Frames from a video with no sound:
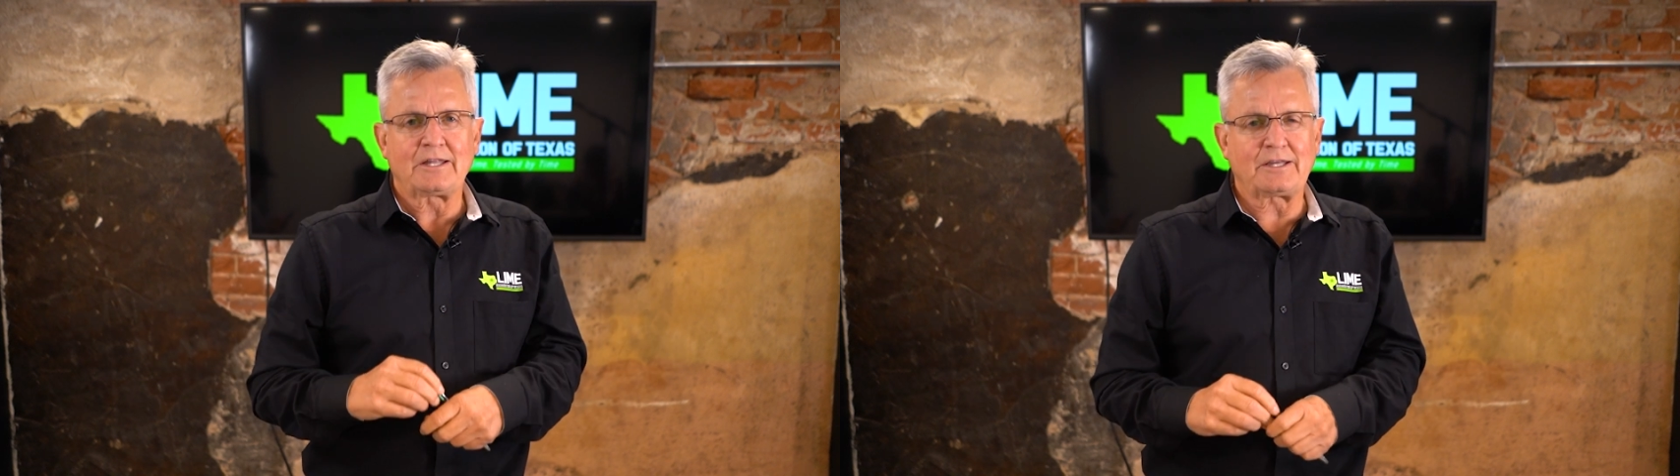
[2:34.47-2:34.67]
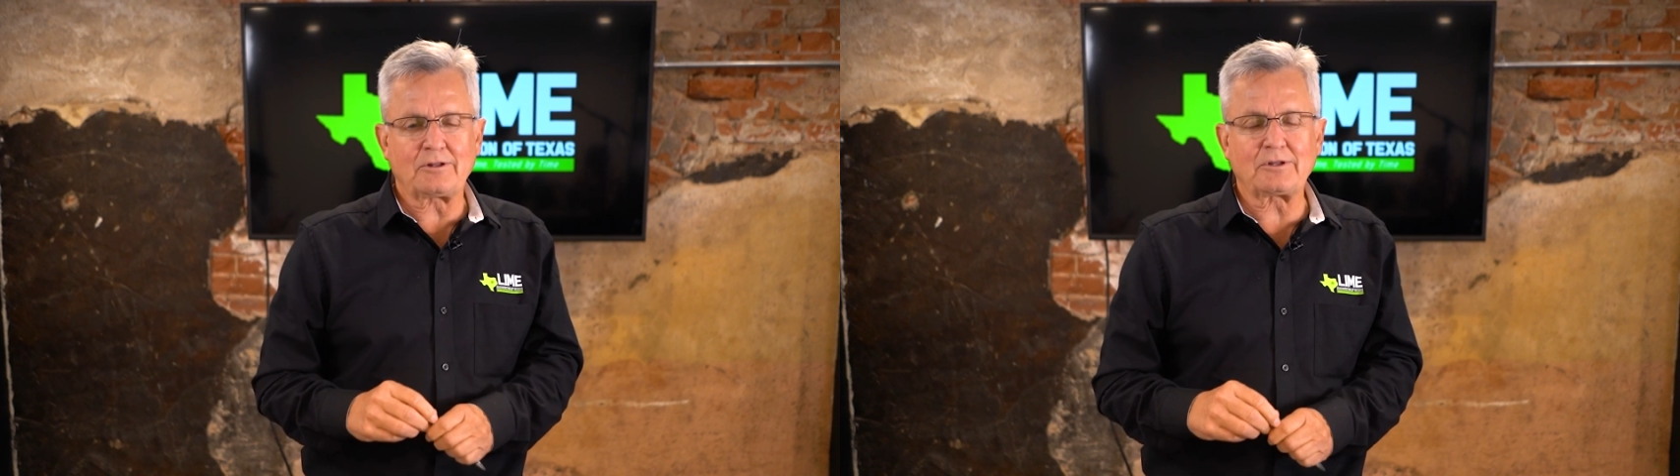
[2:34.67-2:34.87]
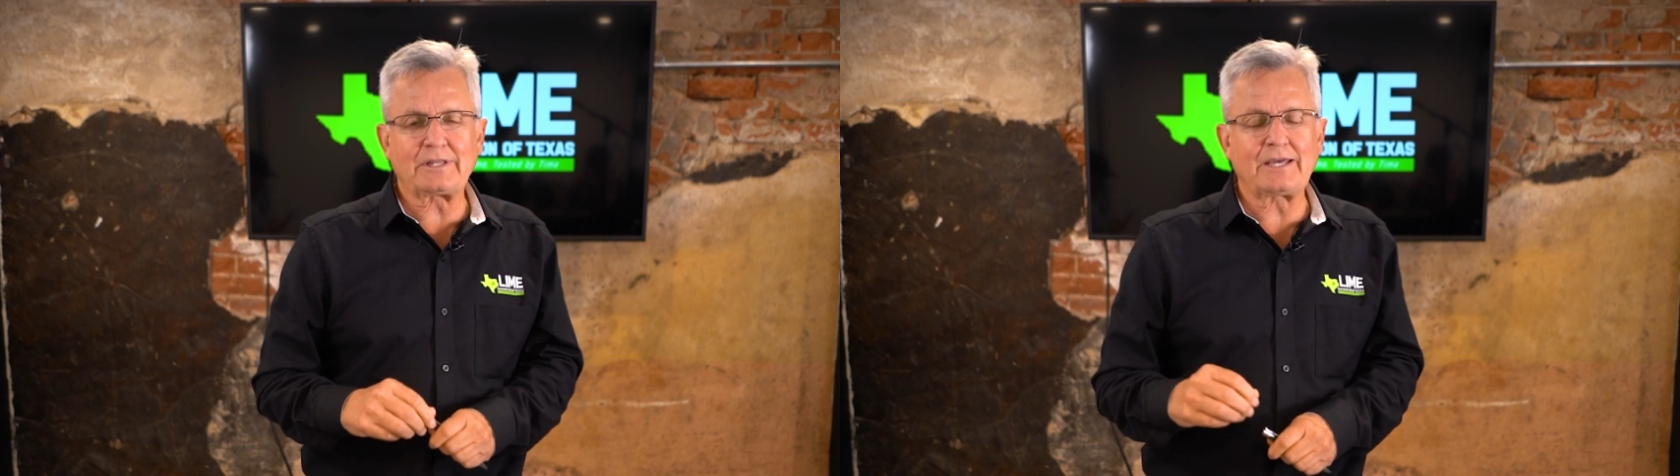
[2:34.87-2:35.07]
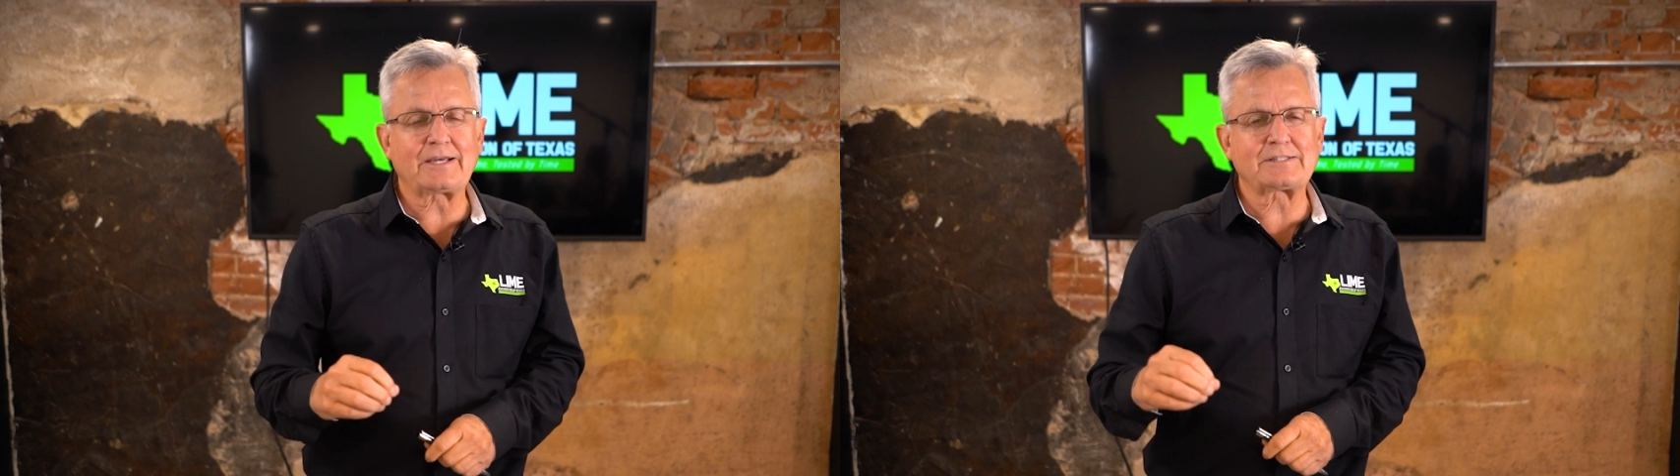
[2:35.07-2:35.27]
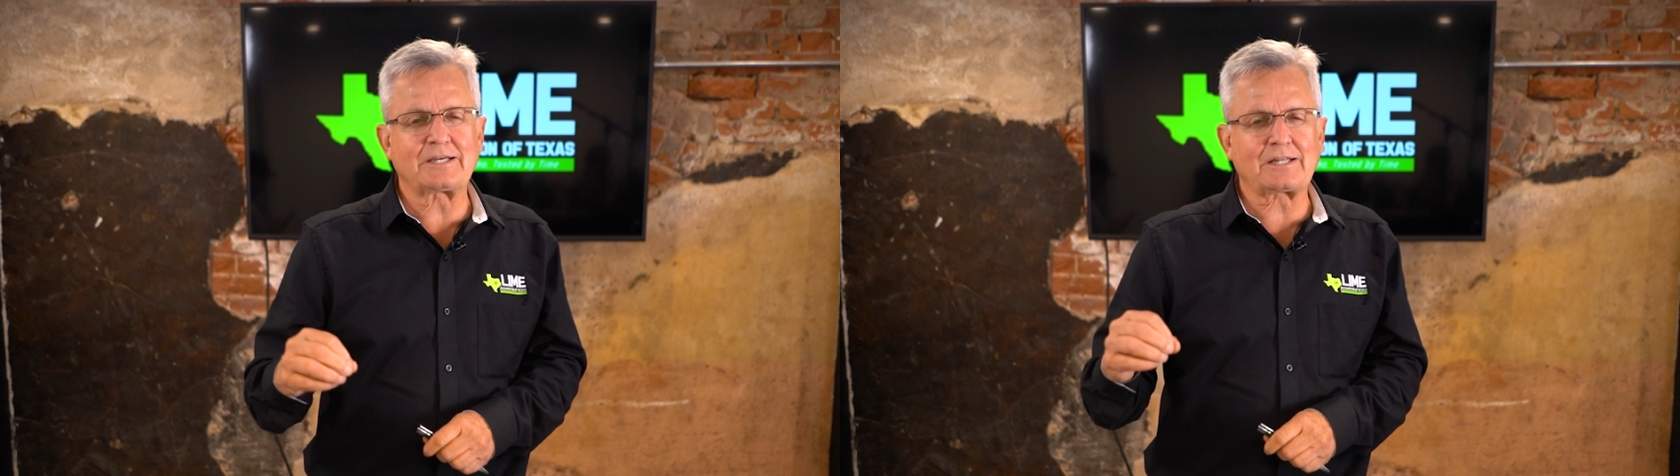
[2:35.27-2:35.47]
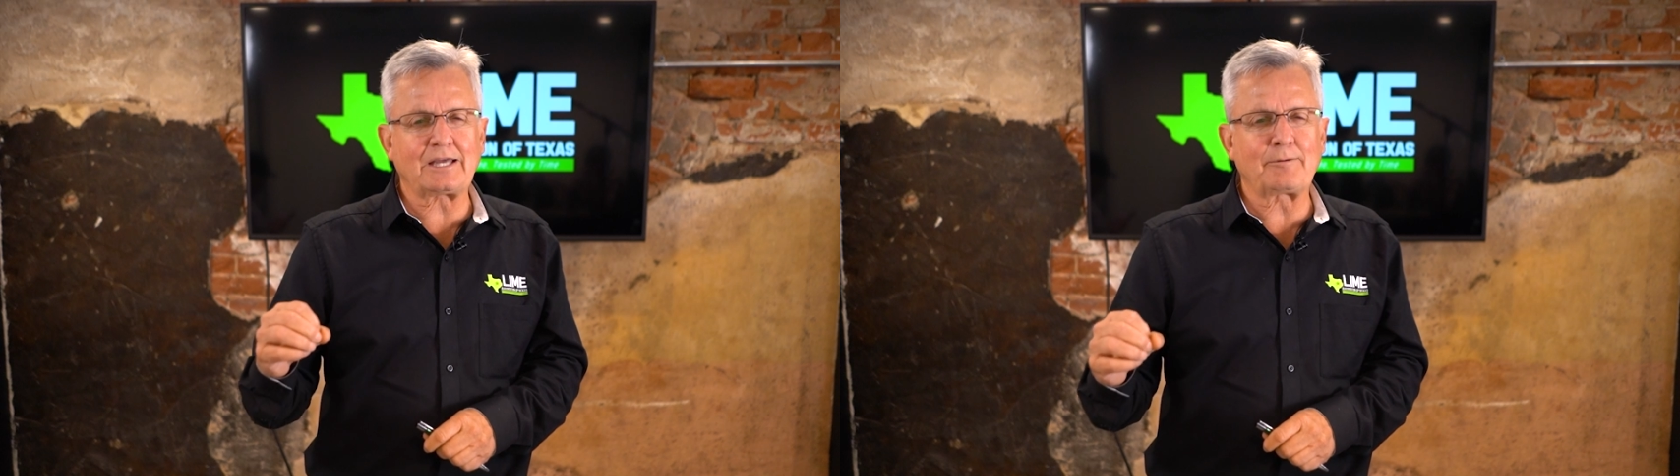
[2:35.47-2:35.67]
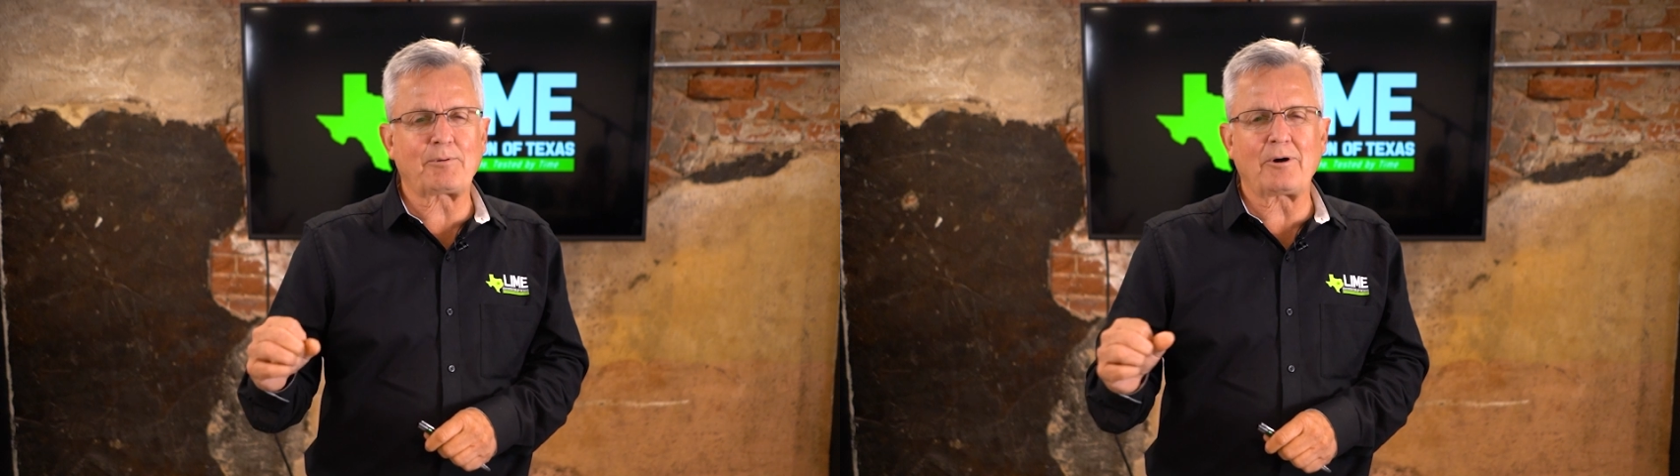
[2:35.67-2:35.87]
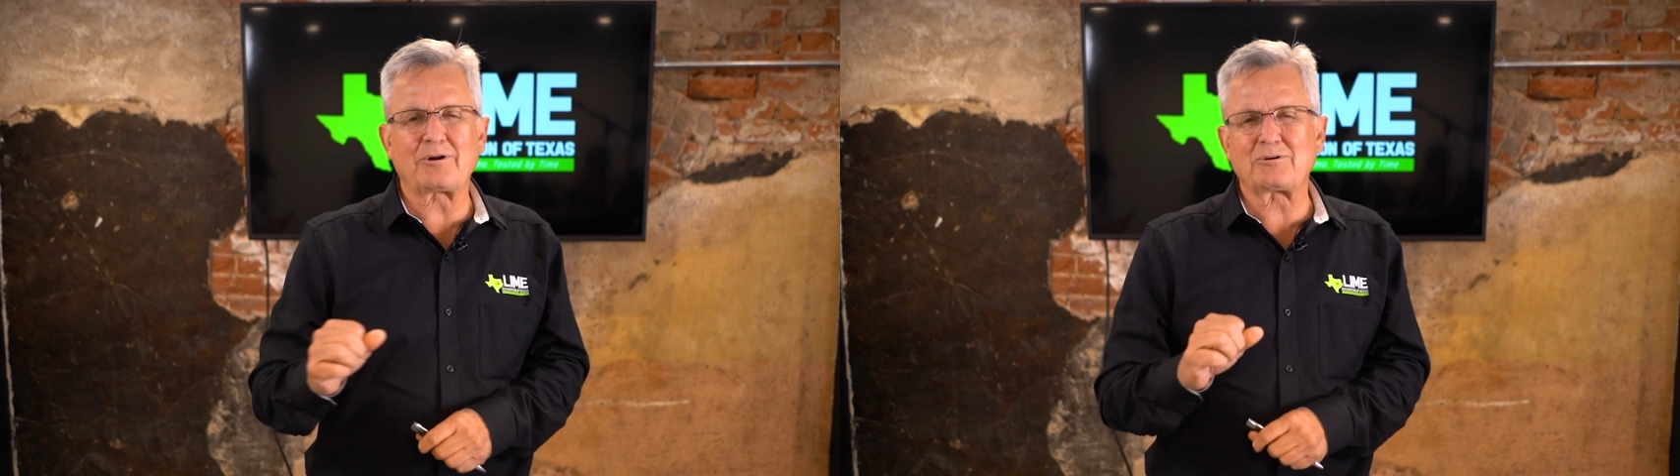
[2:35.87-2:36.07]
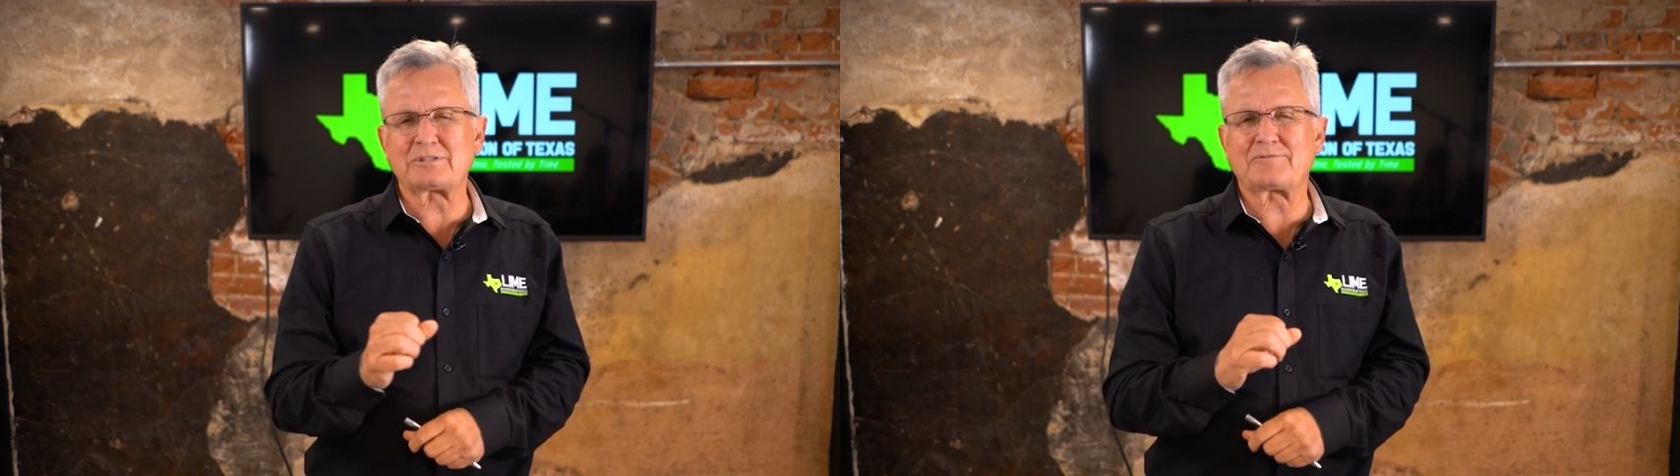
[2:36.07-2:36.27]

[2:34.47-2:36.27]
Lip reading: The other thing is that clay particles,